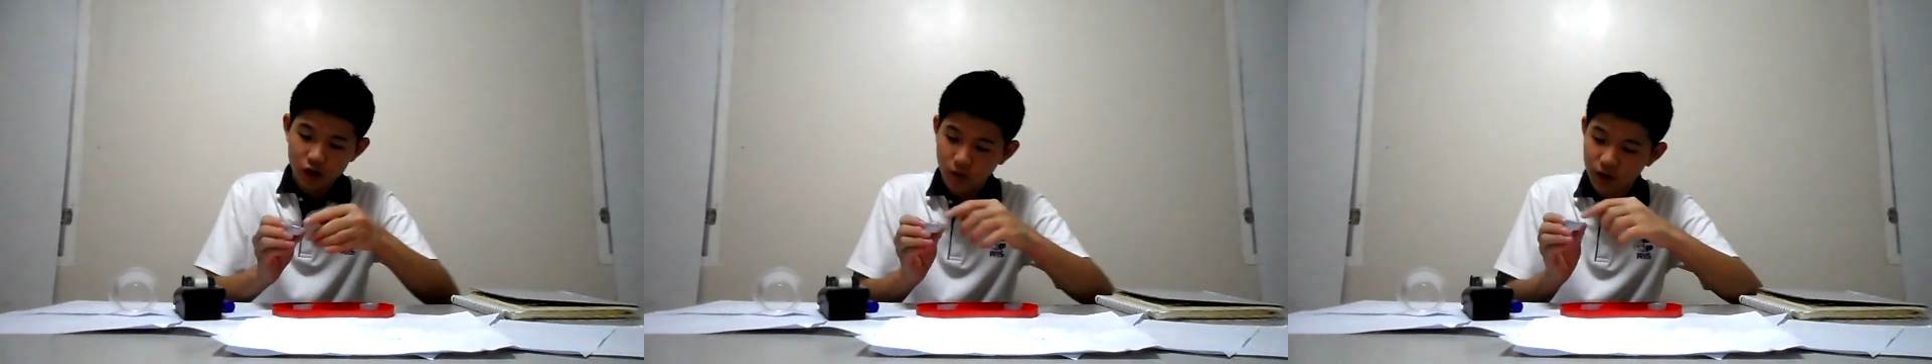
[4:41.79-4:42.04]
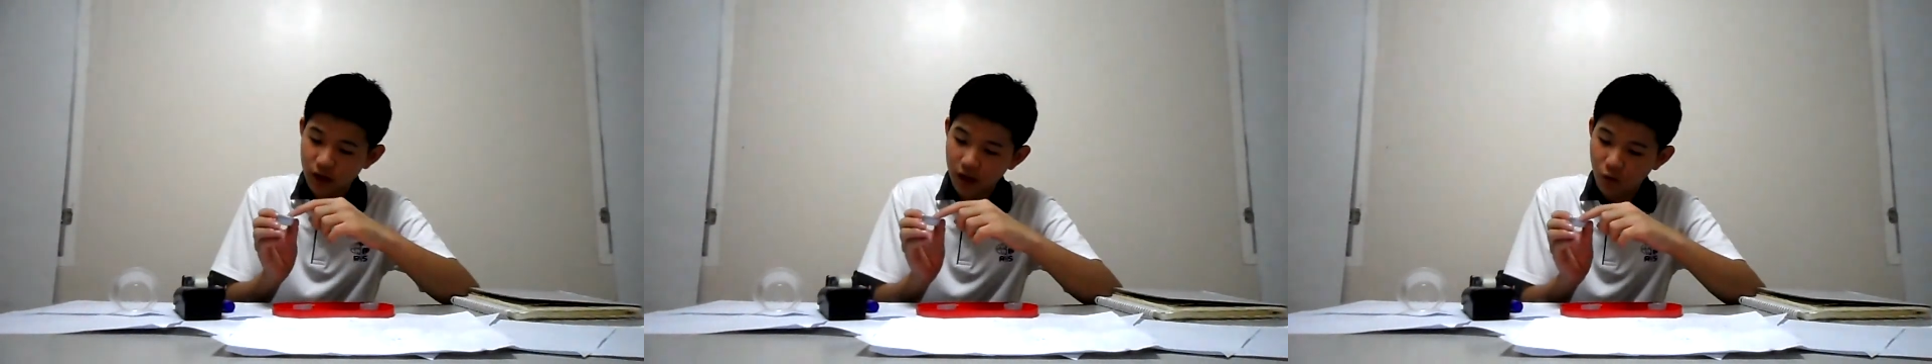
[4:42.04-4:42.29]

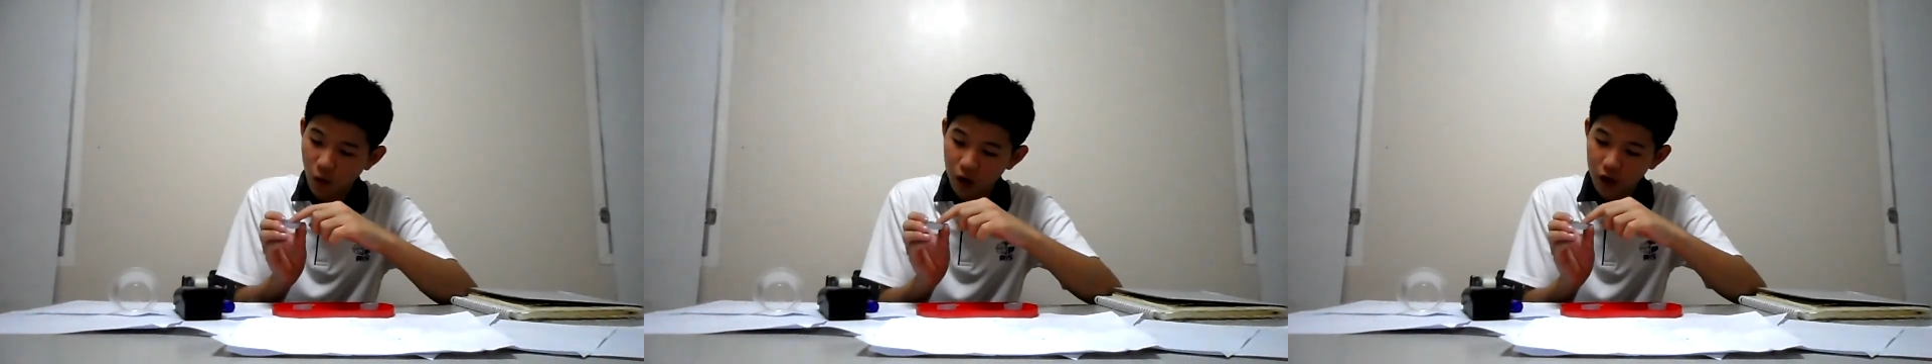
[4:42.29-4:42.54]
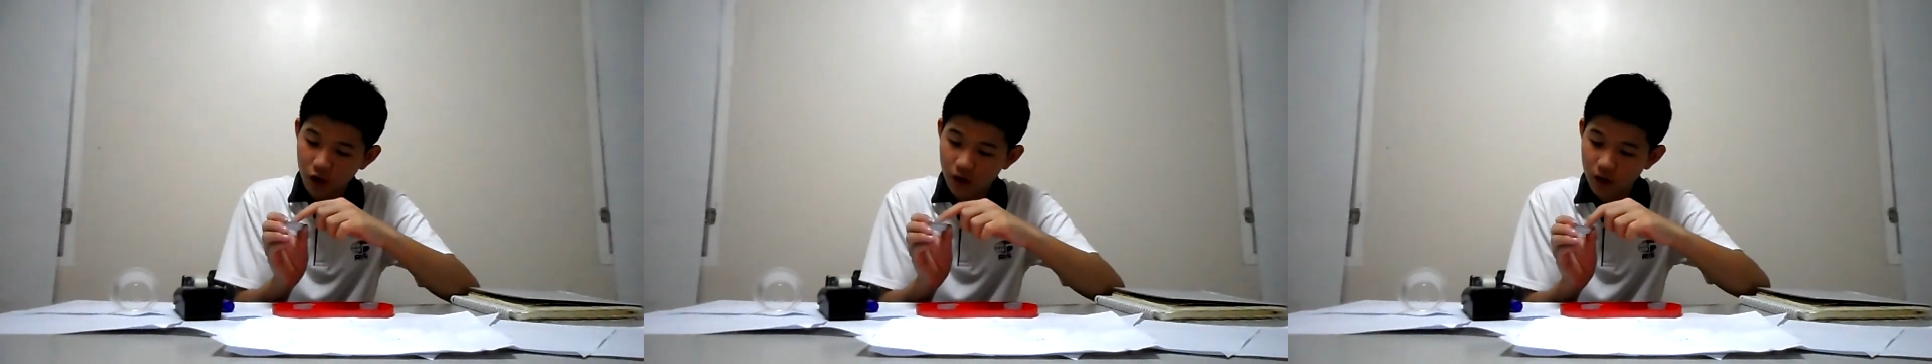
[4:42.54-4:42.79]
will still have
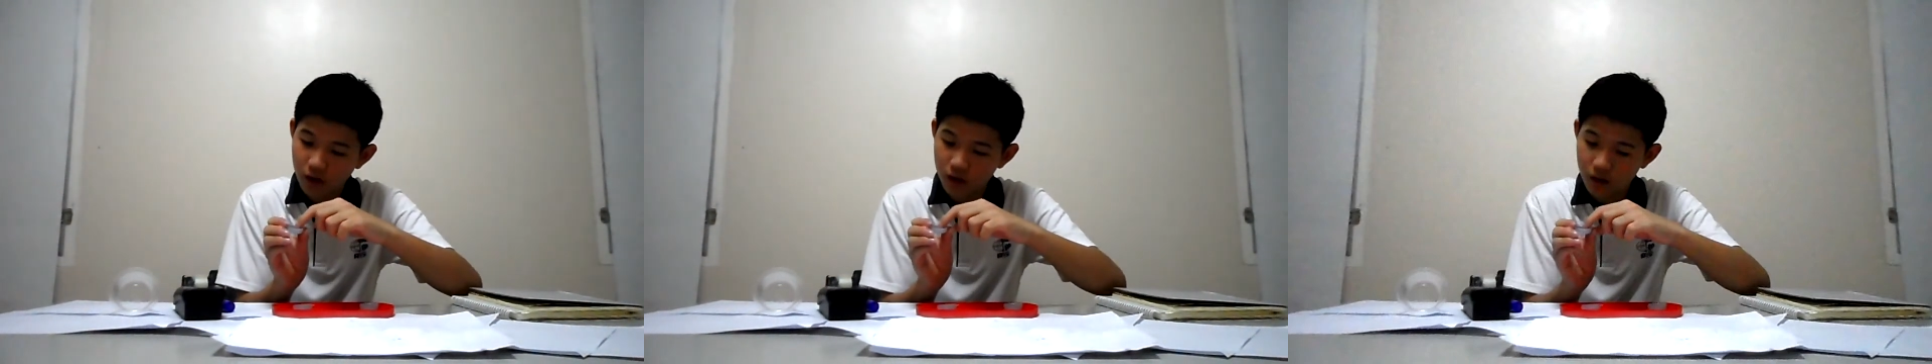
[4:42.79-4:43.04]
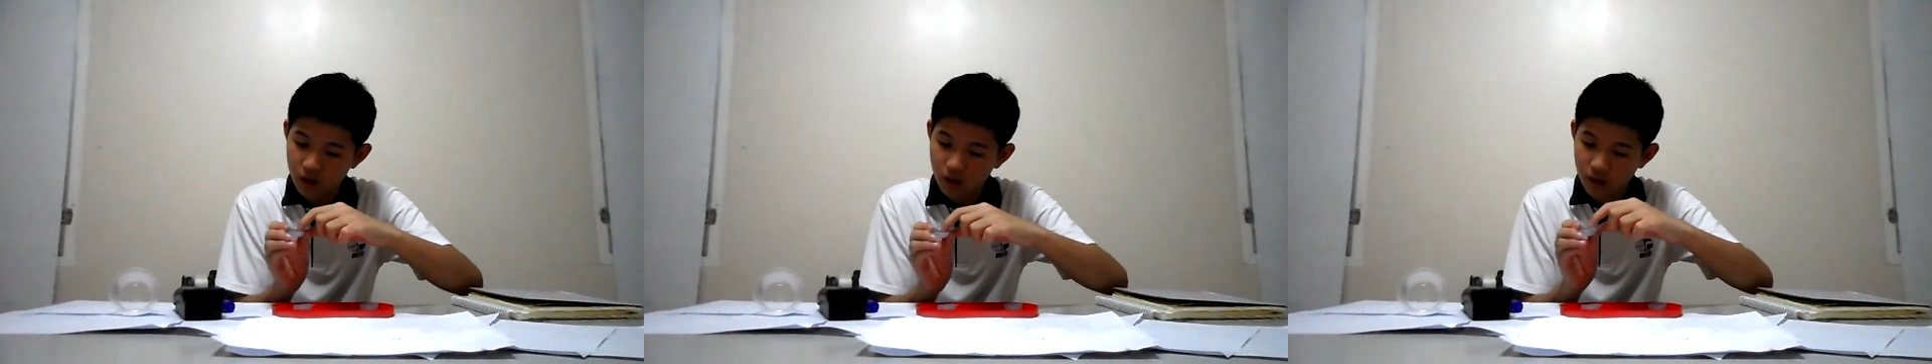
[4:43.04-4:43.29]
water.
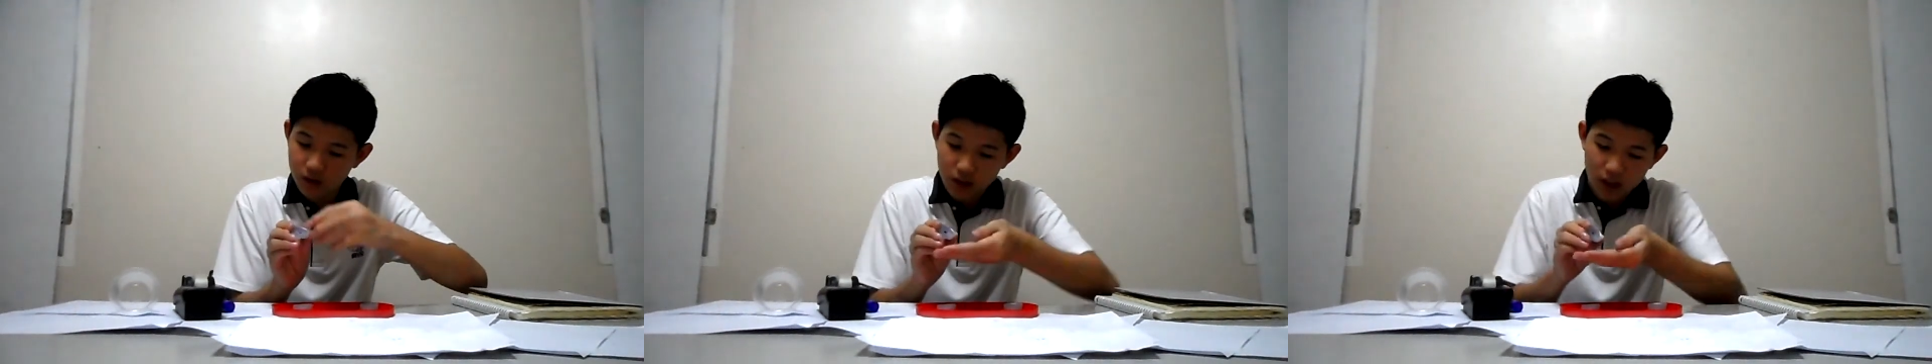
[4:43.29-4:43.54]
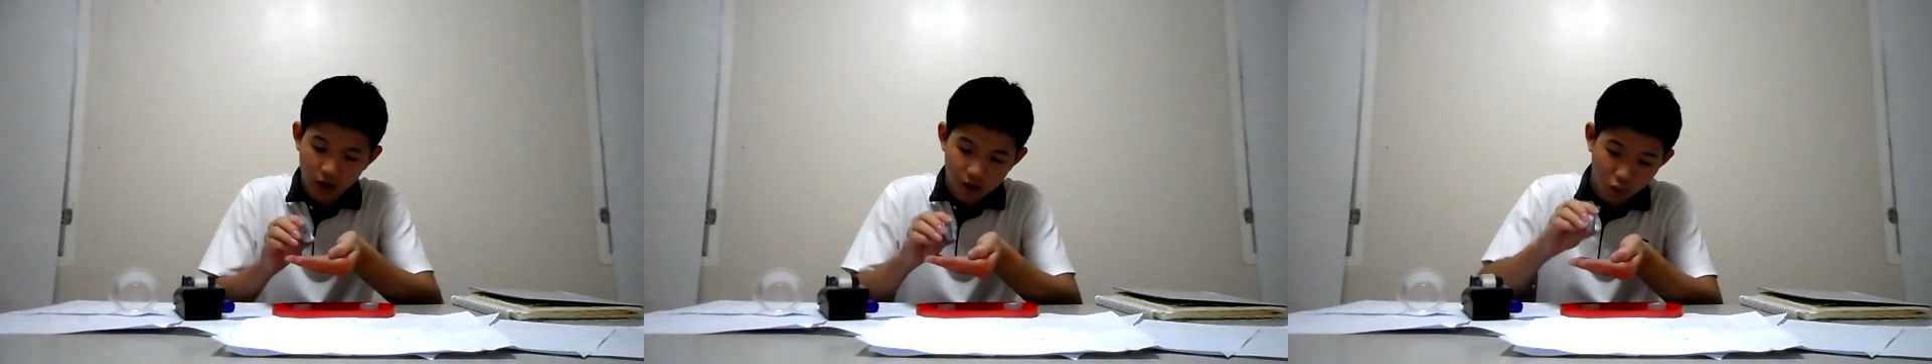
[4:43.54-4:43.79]

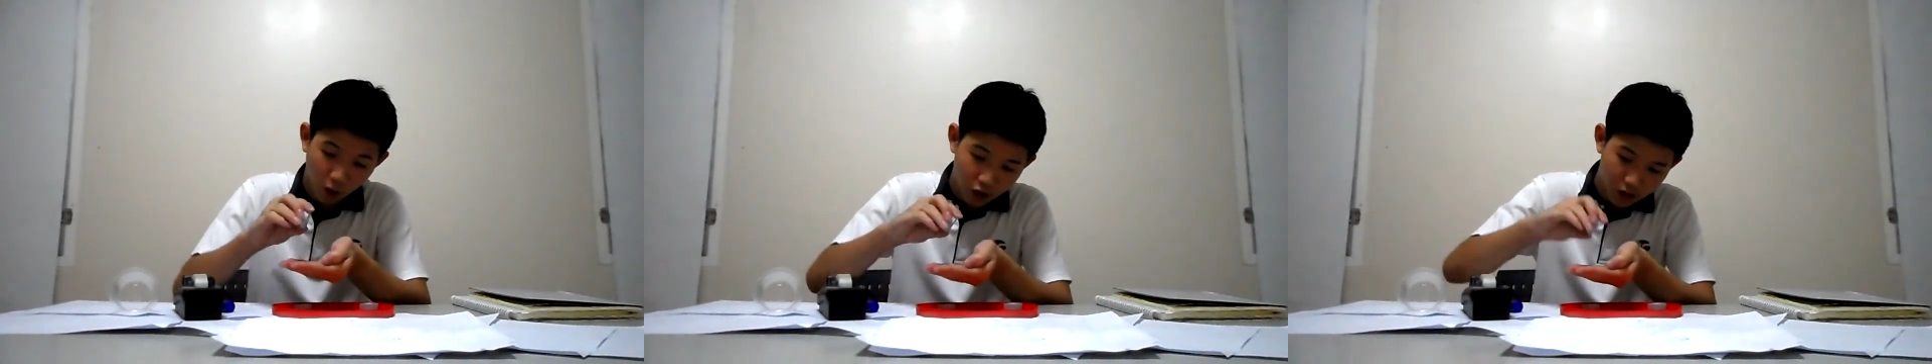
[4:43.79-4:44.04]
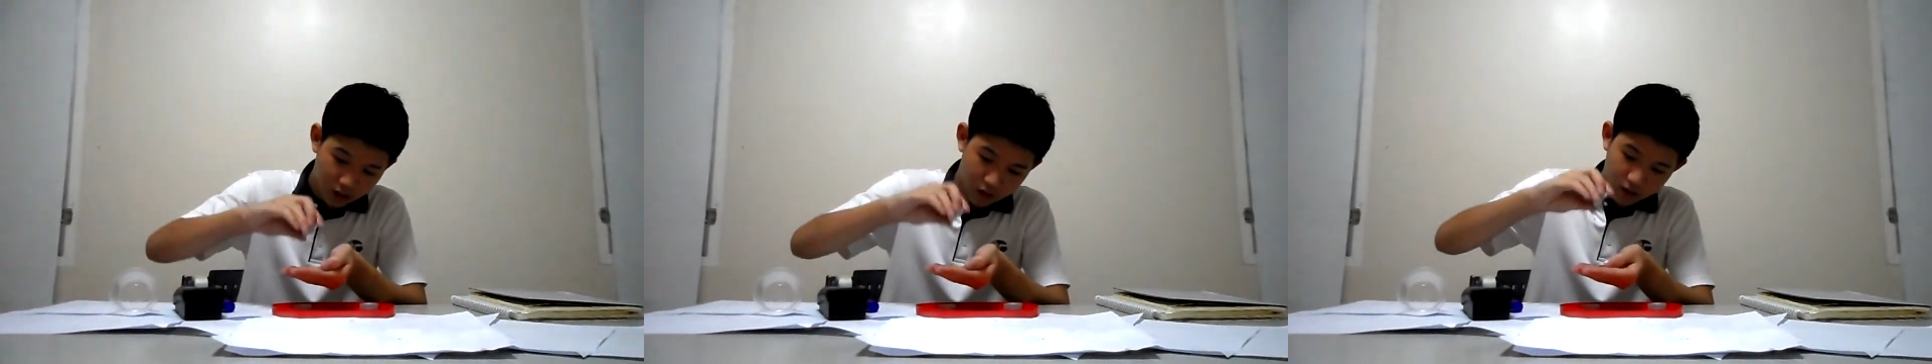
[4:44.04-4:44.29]
As you can
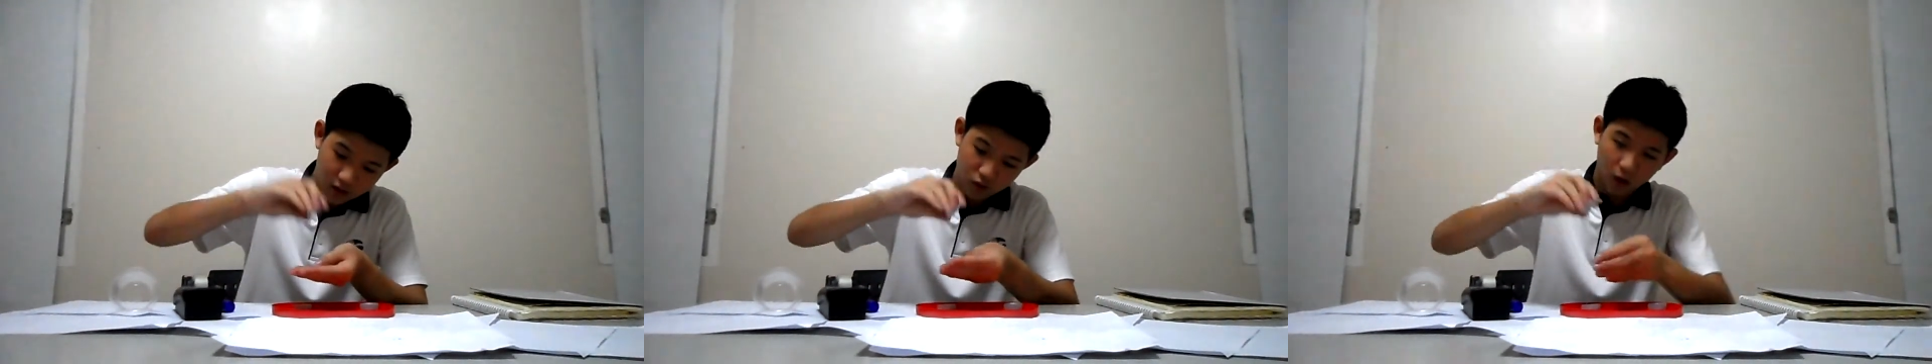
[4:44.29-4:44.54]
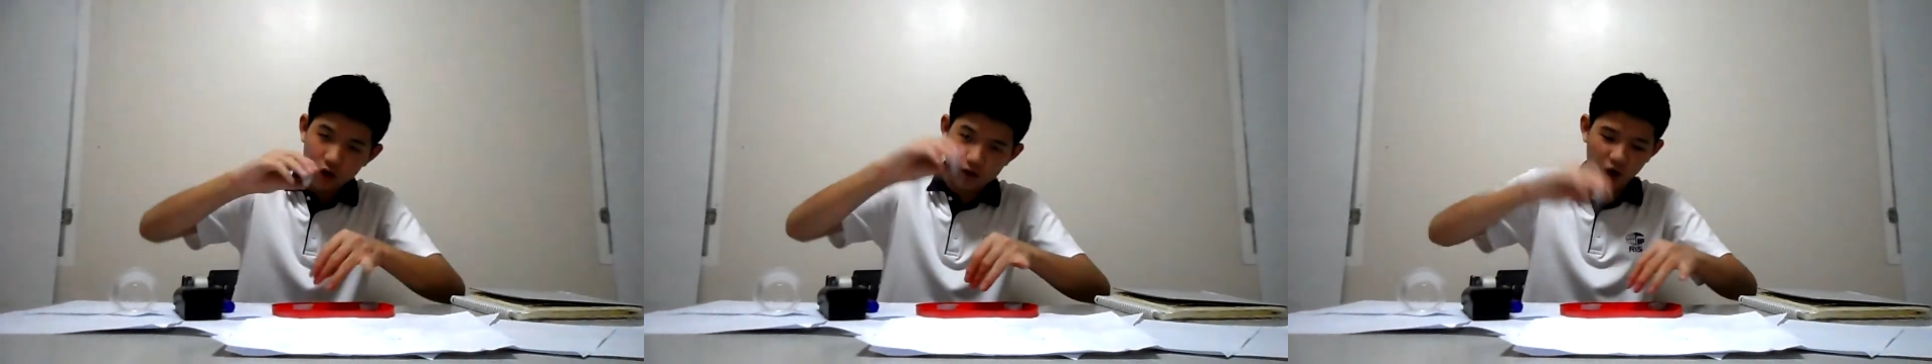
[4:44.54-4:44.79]
see, there are
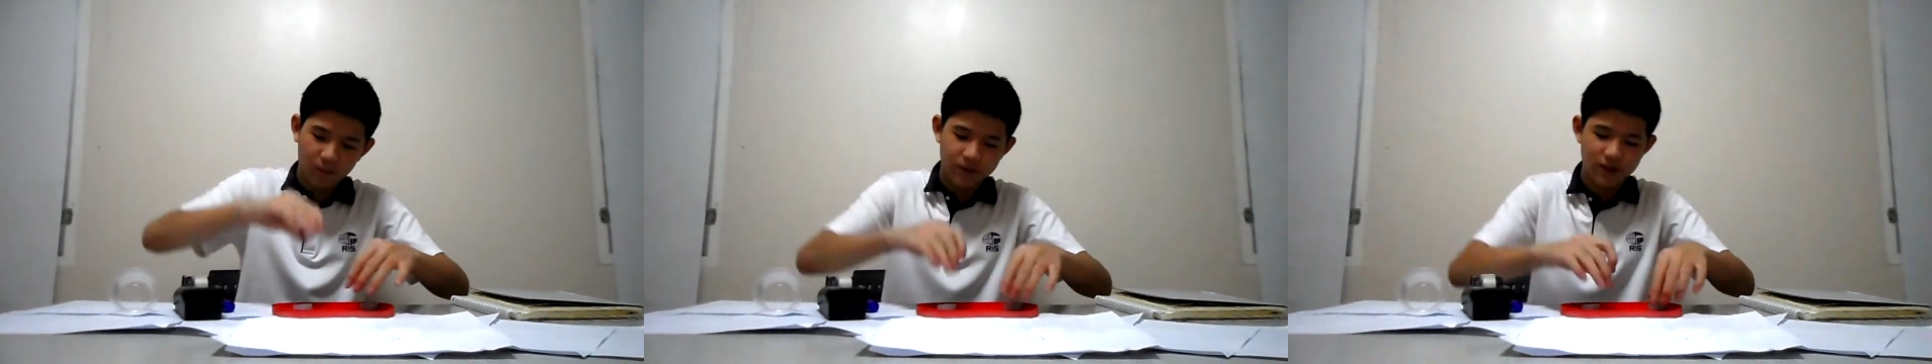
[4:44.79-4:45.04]
drops.